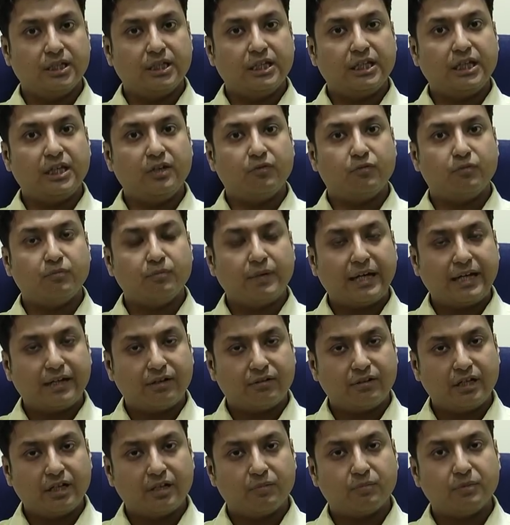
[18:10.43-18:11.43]
If my
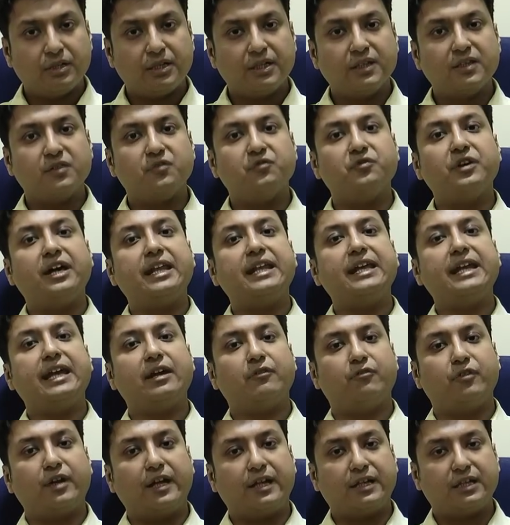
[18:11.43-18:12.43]
treatment is very
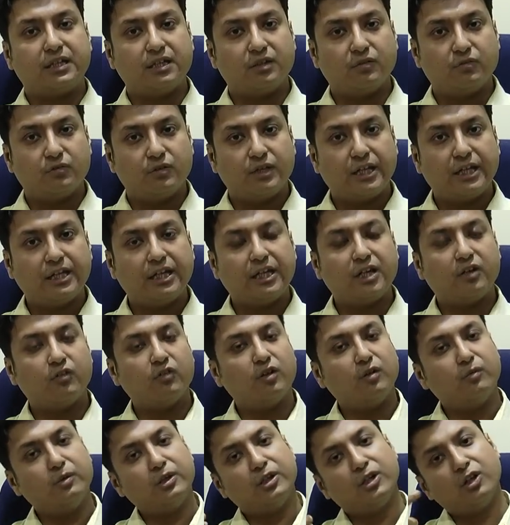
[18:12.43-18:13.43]
effective, then it
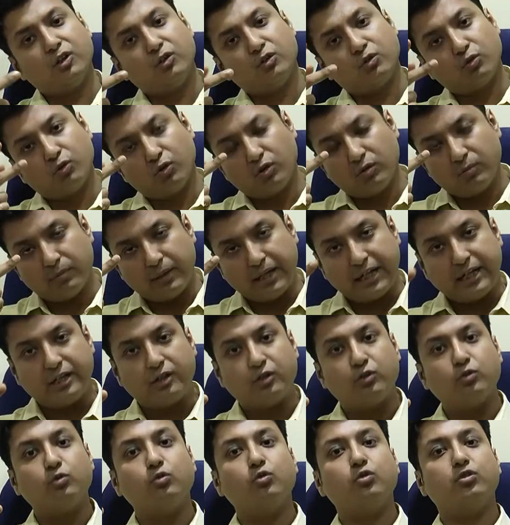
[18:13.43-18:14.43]
will be controlled by
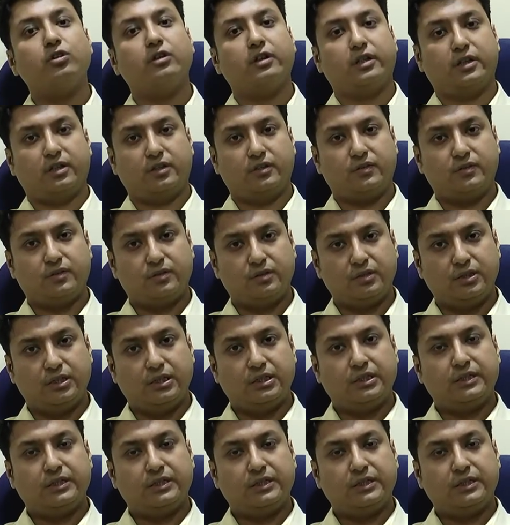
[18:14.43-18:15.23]
2 drugs.